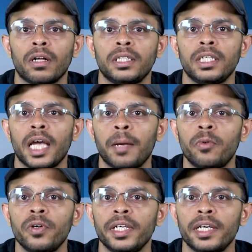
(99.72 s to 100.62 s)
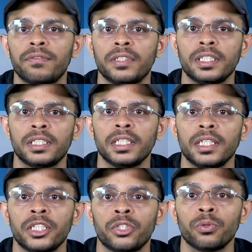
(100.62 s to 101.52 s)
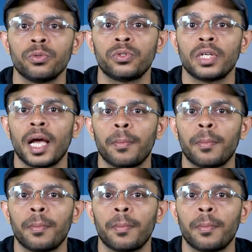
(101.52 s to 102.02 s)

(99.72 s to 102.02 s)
the MoEFCC issues